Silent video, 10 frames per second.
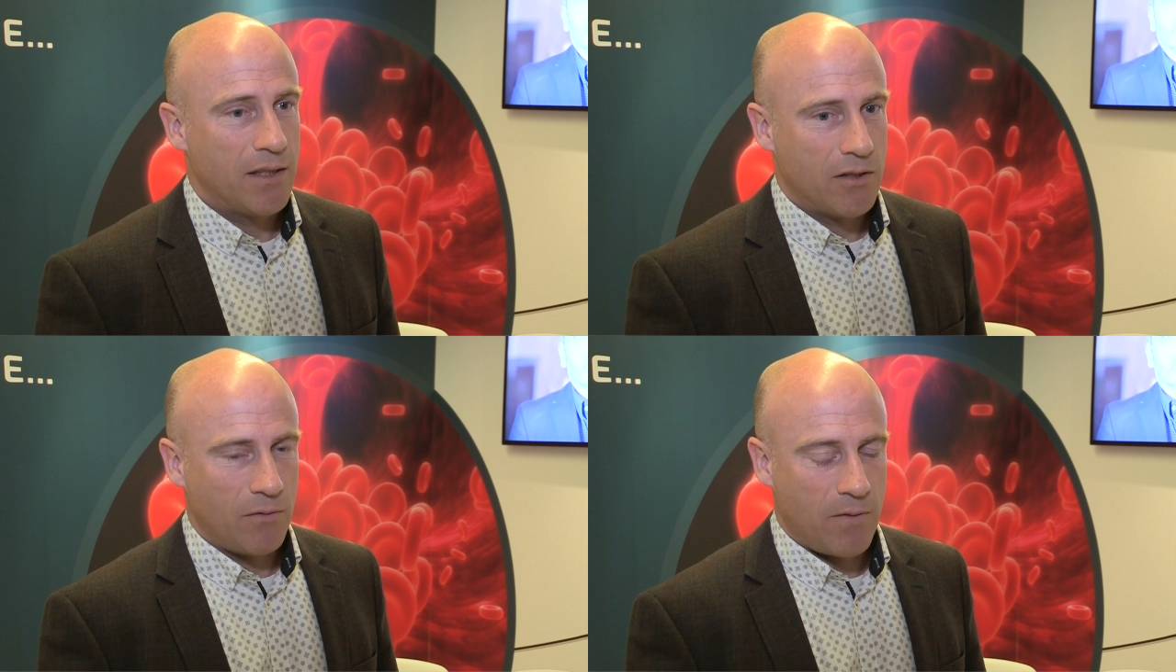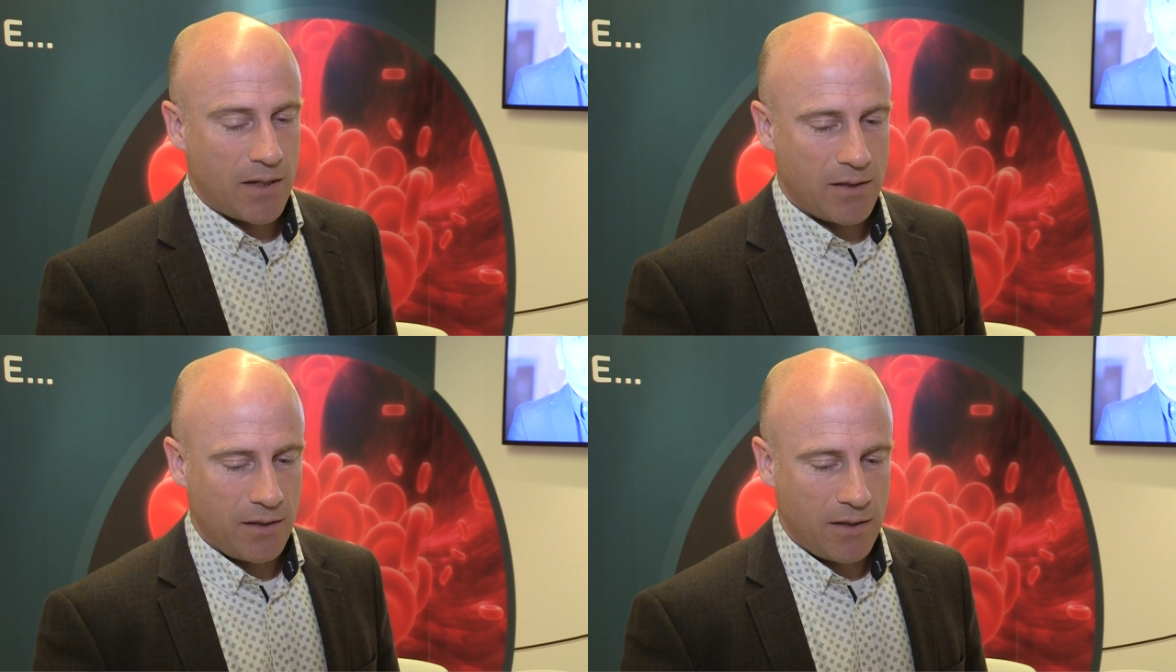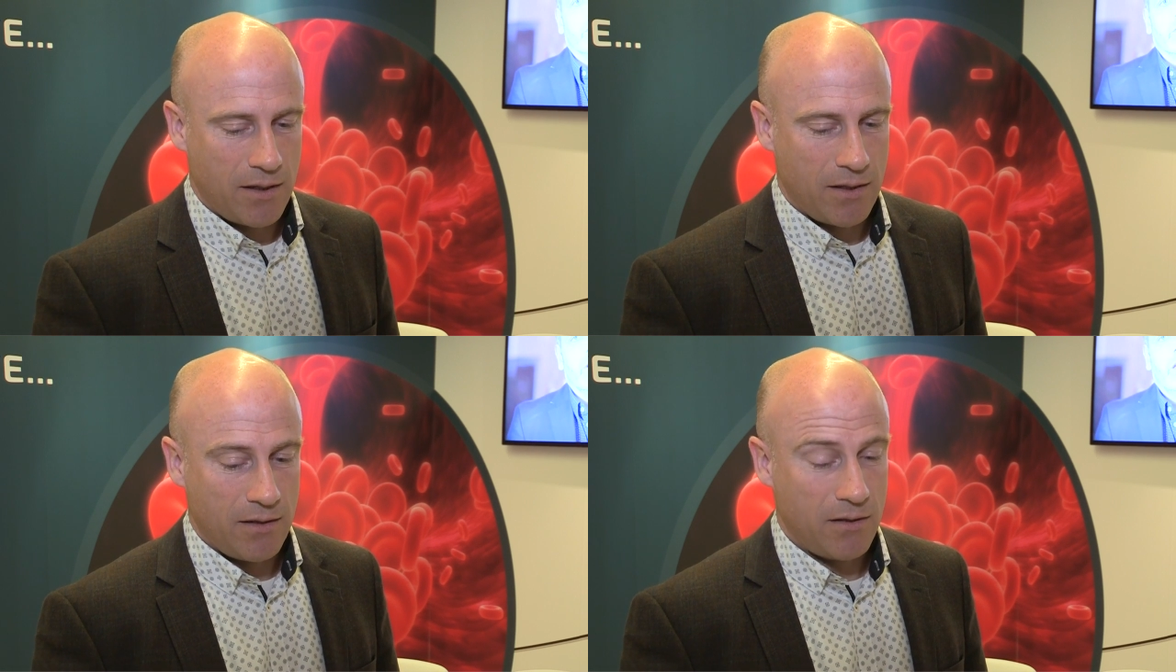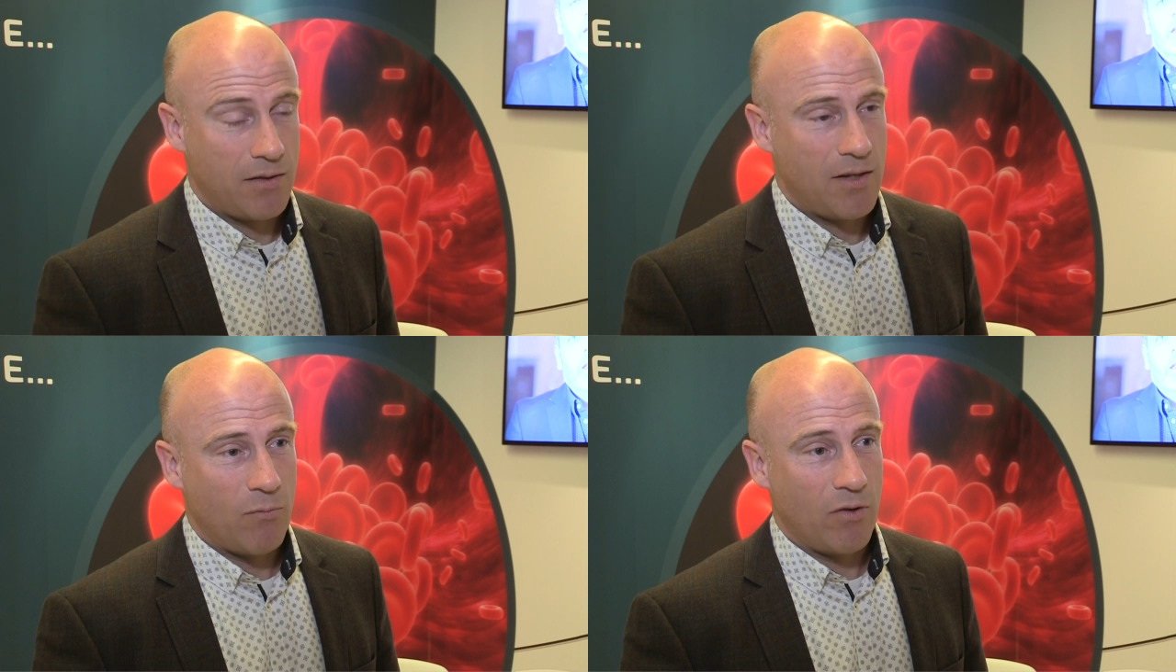So in fact, in, uh, in
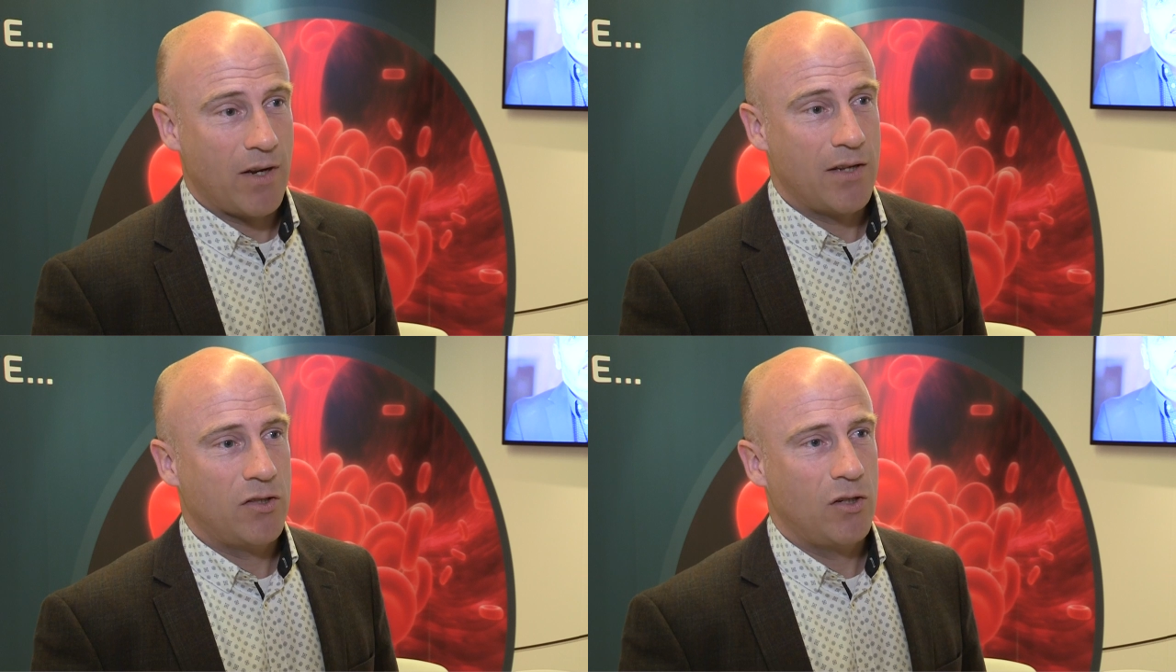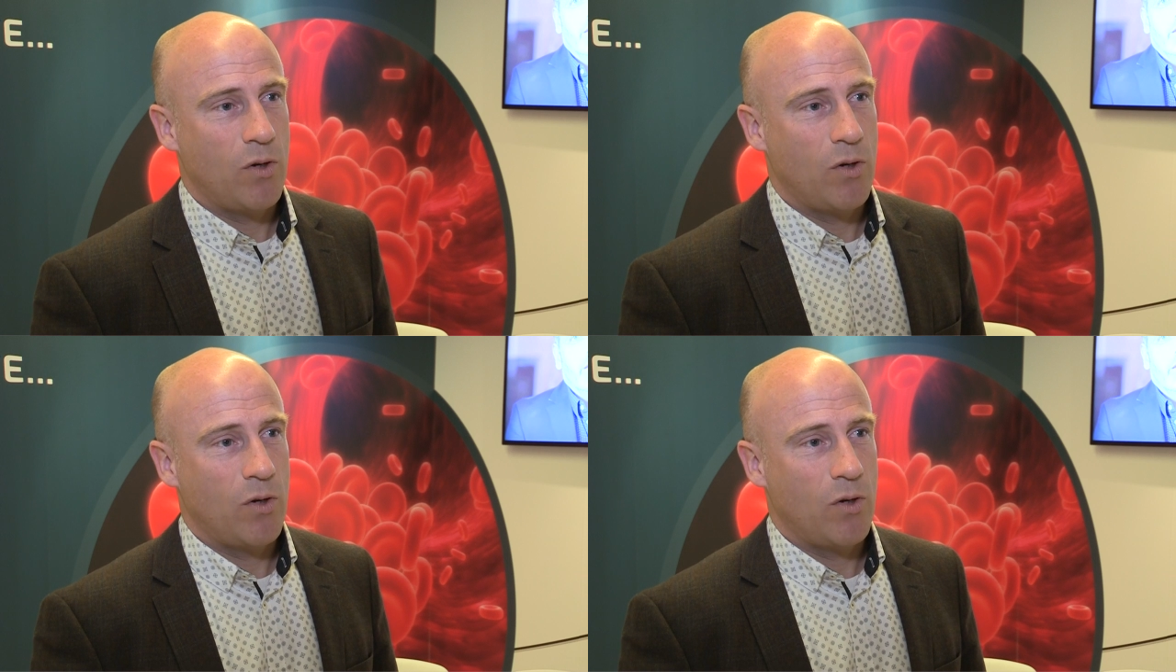December of last year,